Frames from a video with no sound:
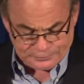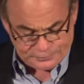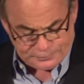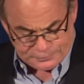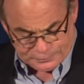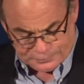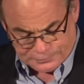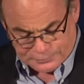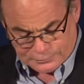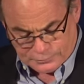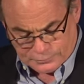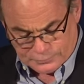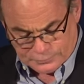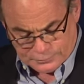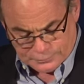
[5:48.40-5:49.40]

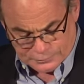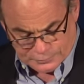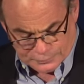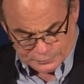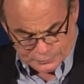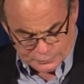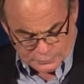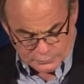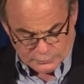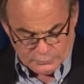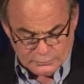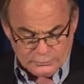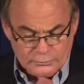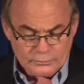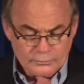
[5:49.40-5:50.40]

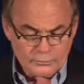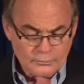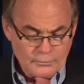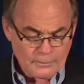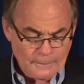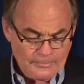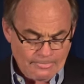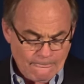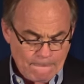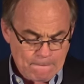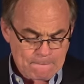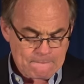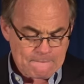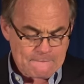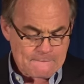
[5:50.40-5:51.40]

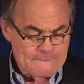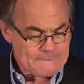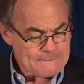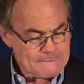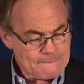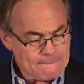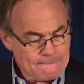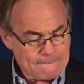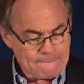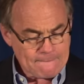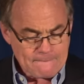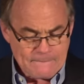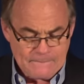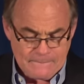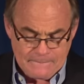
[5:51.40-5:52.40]

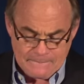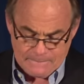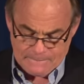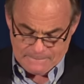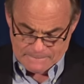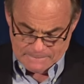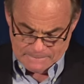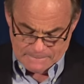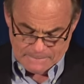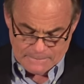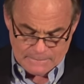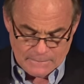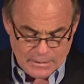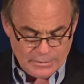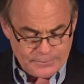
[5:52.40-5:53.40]

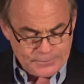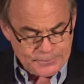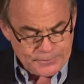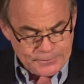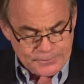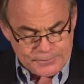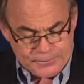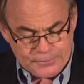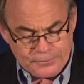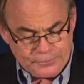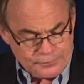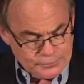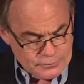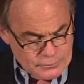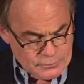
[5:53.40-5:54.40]

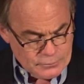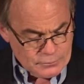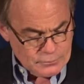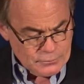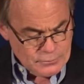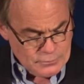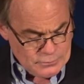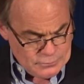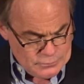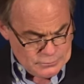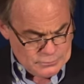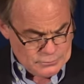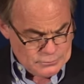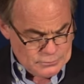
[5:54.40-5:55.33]
Nothing is said.